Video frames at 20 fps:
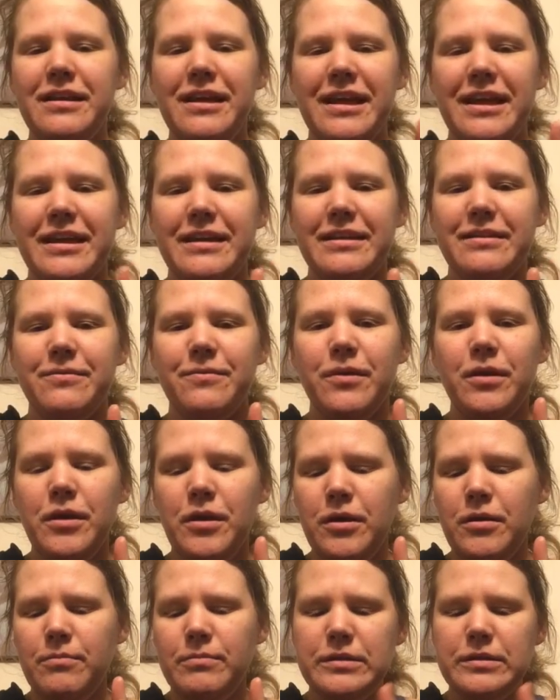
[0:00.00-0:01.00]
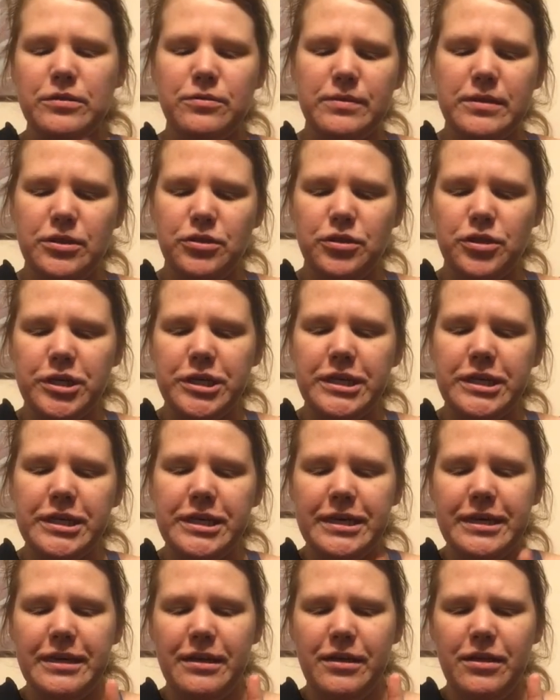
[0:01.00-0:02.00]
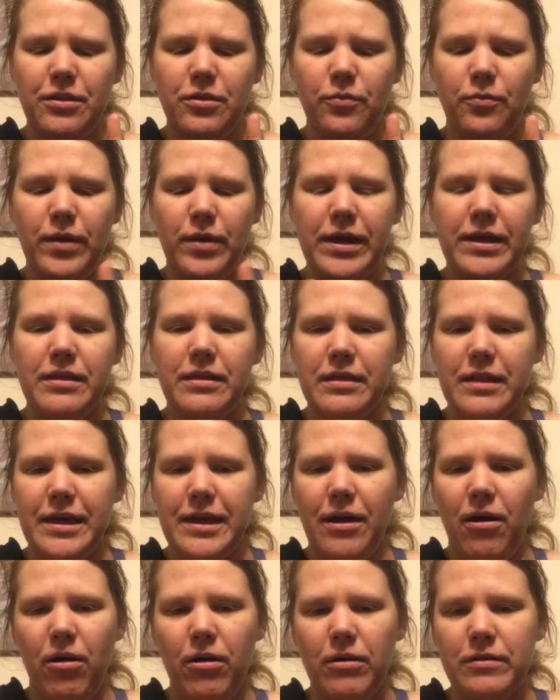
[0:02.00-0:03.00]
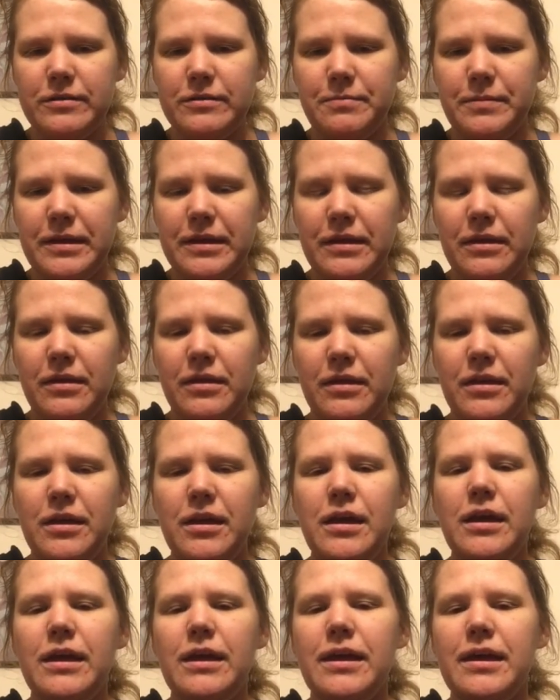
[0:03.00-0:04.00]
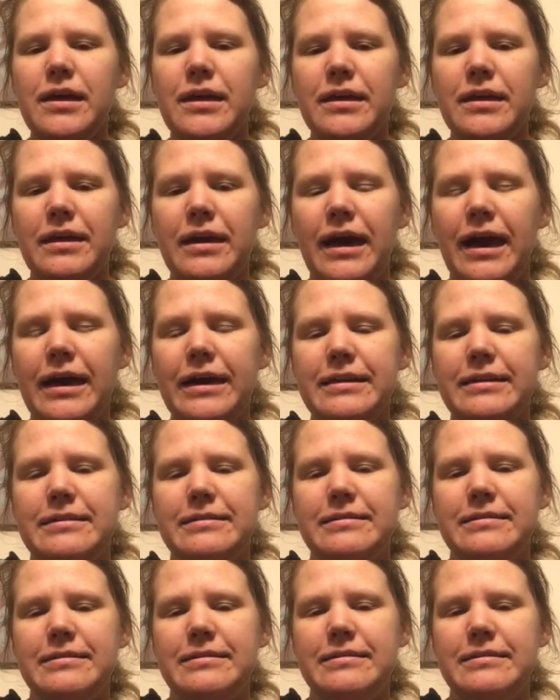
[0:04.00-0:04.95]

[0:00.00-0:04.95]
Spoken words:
And between the drinking and the way that they all speak, it kind of,